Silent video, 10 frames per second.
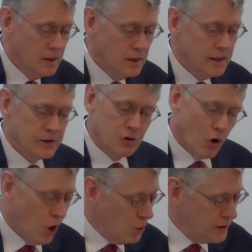It's
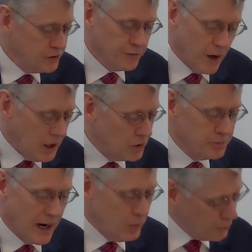always followed
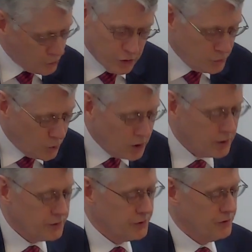by good
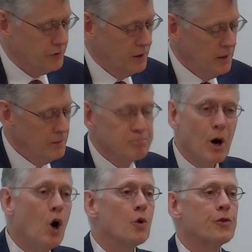works.
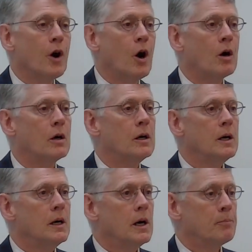Both are
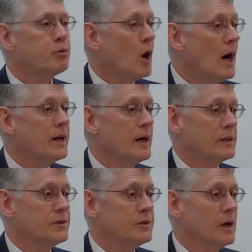a
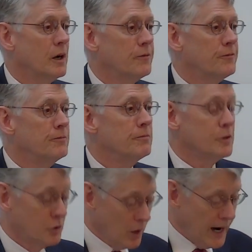product of
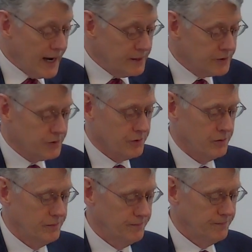grace.
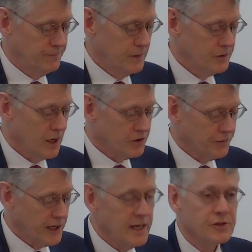
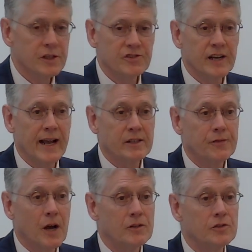Justification is an act of
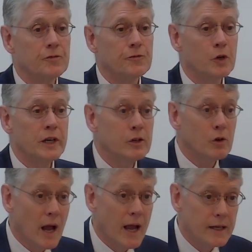God's free
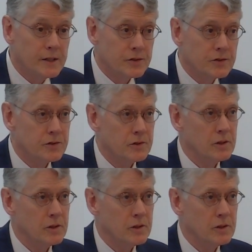grace.